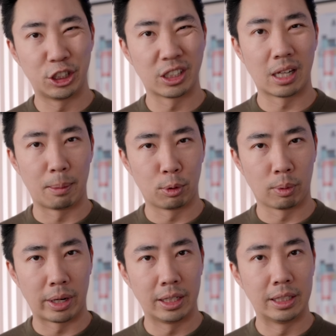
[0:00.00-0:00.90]
just
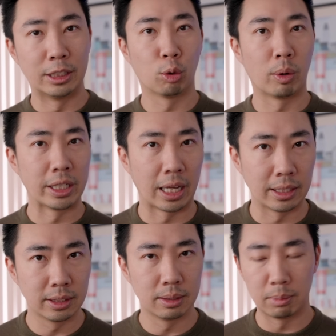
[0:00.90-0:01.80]
upgrade the
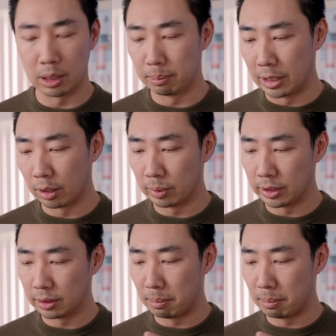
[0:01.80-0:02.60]
28mm, which is